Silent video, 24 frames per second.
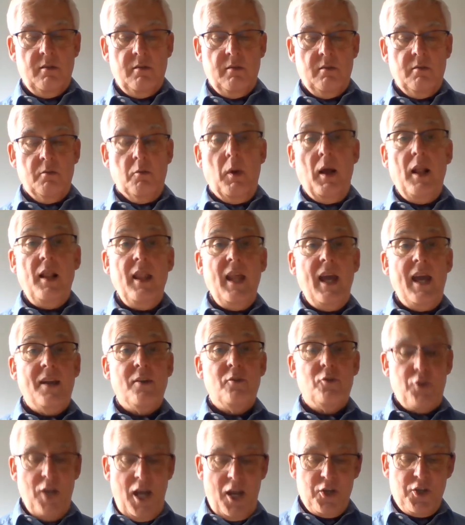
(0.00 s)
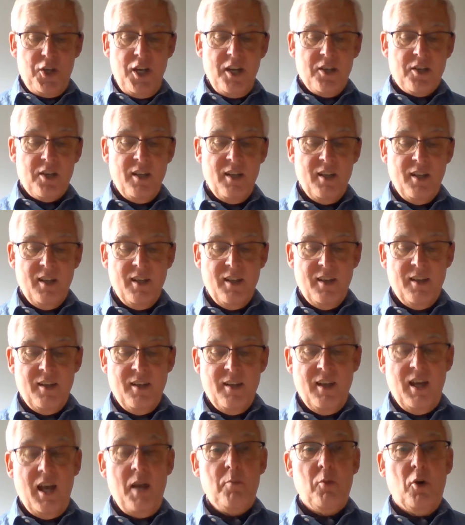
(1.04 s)
Well then, dash it,
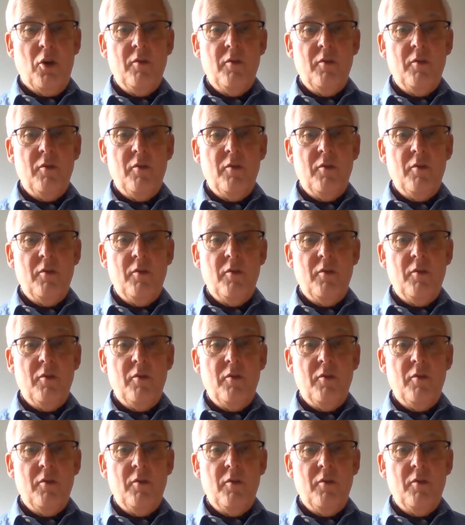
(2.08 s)
I'm on